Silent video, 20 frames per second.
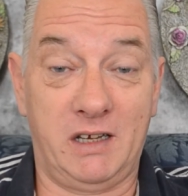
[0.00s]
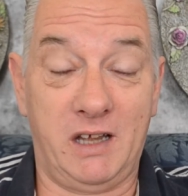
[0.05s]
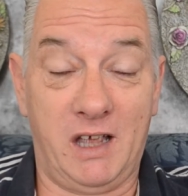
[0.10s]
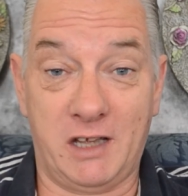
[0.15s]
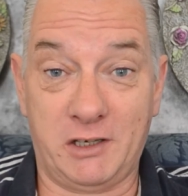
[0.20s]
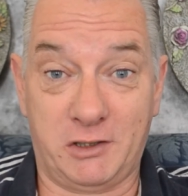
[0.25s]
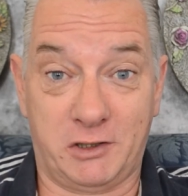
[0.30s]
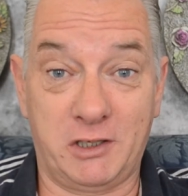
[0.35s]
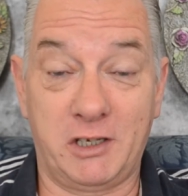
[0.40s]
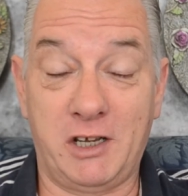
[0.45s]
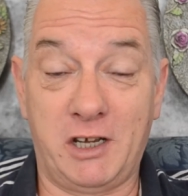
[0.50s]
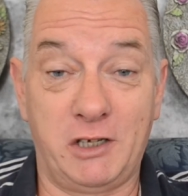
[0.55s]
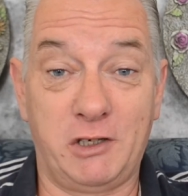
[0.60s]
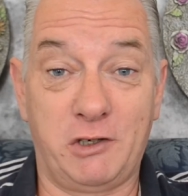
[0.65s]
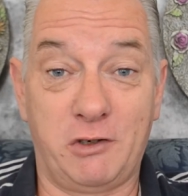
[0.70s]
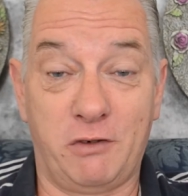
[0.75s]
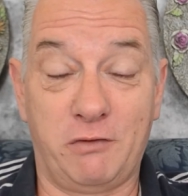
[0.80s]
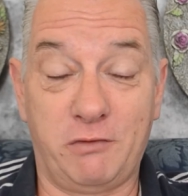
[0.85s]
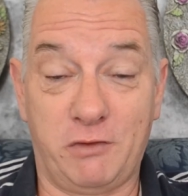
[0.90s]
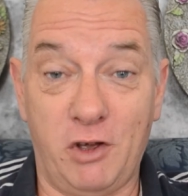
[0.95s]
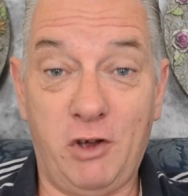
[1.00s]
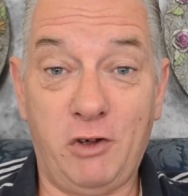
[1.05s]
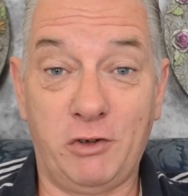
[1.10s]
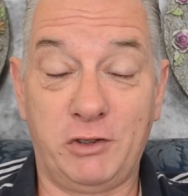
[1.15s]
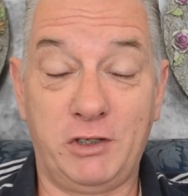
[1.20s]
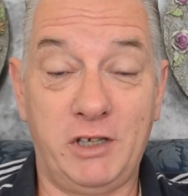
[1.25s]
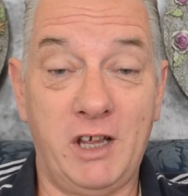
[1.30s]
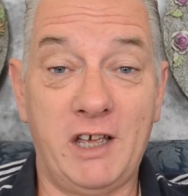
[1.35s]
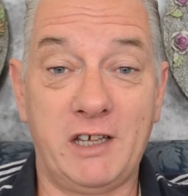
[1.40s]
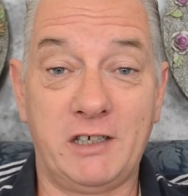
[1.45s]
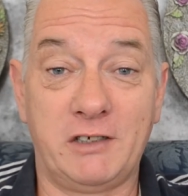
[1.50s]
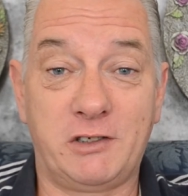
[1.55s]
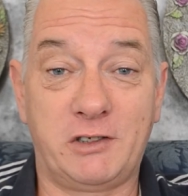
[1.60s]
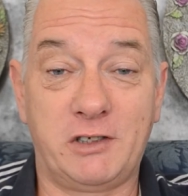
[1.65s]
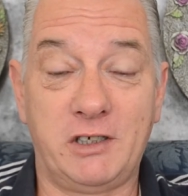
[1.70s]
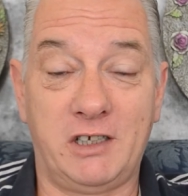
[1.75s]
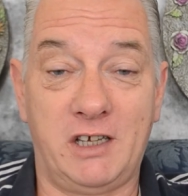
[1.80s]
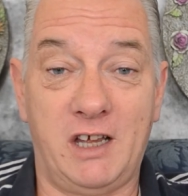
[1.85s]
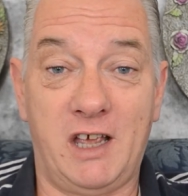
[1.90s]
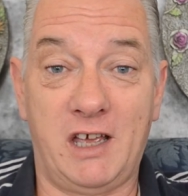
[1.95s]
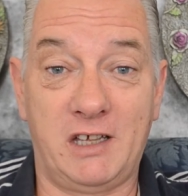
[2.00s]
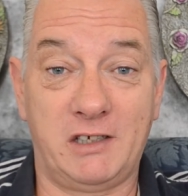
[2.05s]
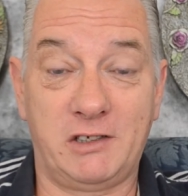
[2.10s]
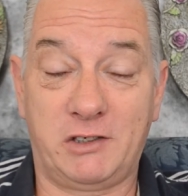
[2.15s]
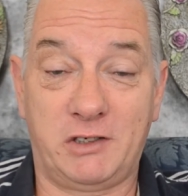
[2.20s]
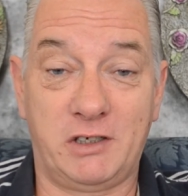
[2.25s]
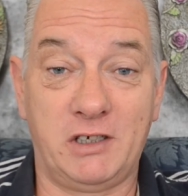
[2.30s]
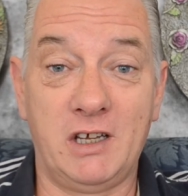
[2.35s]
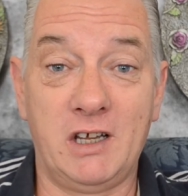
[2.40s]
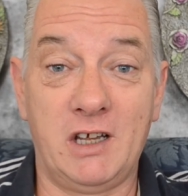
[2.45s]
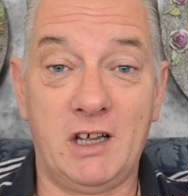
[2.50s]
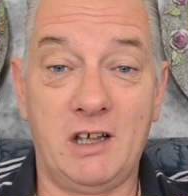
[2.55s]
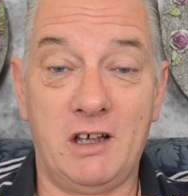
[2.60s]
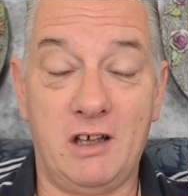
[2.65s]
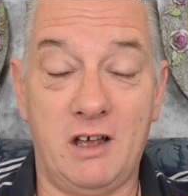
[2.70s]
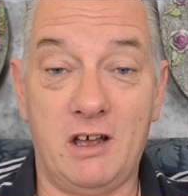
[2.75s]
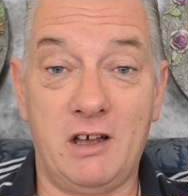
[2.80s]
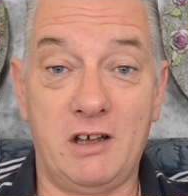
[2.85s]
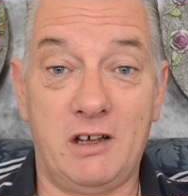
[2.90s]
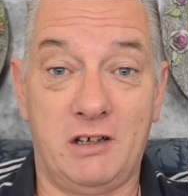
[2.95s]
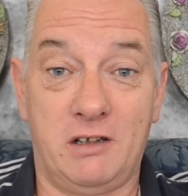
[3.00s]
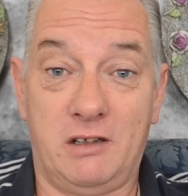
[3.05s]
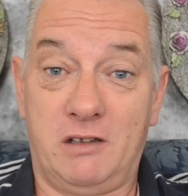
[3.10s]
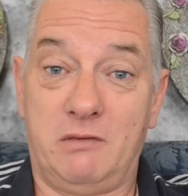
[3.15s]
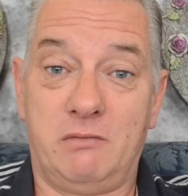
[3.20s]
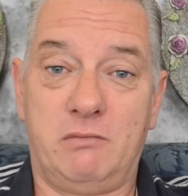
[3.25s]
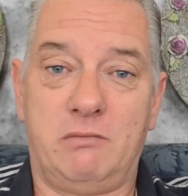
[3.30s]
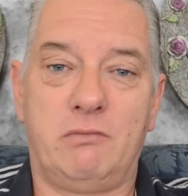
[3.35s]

it has the nature of God, yes, and it has uh,